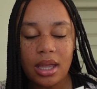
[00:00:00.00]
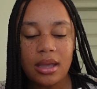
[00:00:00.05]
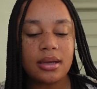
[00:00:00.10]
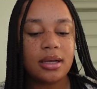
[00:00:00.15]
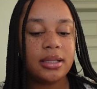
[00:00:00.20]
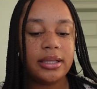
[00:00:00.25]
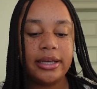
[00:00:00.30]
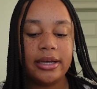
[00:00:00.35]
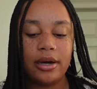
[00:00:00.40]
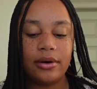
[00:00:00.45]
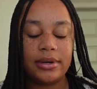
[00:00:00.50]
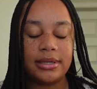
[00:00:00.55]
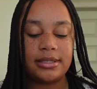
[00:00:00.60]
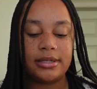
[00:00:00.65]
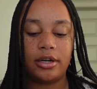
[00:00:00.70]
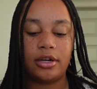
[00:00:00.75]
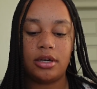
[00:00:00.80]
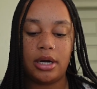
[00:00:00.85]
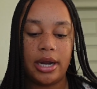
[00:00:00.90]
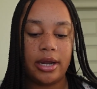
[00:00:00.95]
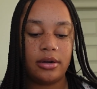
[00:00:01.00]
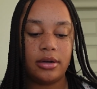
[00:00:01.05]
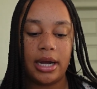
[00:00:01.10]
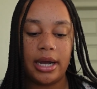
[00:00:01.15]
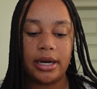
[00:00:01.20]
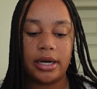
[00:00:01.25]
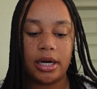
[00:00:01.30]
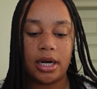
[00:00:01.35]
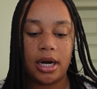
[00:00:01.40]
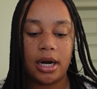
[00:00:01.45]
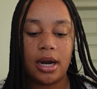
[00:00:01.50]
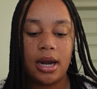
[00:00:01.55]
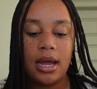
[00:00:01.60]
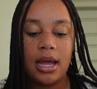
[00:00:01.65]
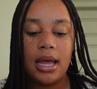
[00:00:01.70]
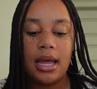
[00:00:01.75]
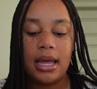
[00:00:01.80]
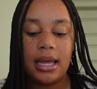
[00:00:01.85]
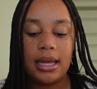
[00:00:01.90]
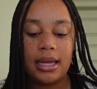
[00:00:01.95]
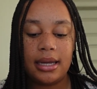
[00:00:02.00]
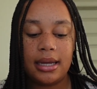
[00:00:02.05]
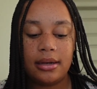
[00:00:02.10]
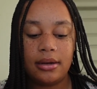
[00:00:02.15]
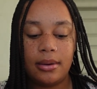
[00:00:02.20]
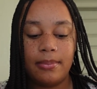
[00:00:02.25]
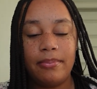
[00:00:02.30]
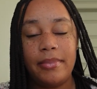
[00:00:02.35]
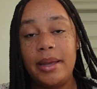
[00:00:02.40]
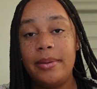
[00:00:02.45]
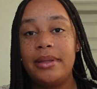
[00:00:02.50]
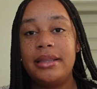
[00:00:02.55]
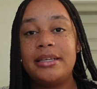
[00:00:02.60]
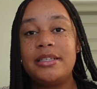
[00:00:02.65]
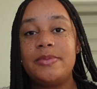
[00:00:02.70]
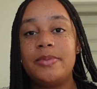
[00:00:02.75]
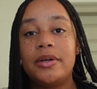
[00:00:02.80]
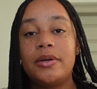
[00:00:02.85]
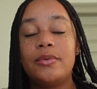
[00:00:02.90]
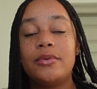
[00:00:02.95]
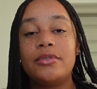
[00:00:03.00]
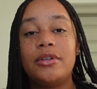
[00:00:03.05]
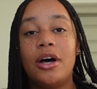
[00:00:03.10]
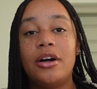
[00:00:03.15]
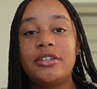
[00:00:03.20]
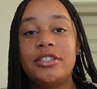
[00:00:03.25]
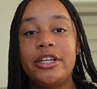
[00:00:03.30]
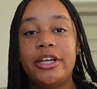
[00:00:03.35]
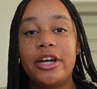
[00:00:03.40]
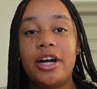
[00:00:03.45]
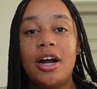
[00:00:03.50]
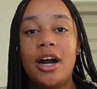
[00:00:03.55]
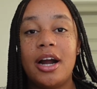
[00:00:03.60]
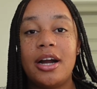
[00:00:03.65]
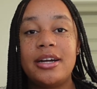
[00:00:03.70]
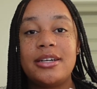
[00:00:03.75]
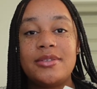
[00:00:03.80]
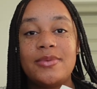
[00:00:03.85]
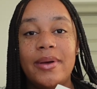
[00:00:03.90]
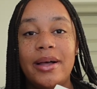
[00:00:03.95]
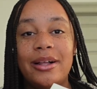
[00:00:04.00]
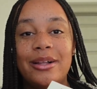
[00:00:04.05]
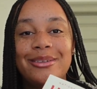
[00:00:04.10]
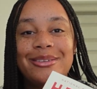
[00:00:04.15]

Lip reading: Cleo is a great writer, and maybe this book will talk to your heart as well.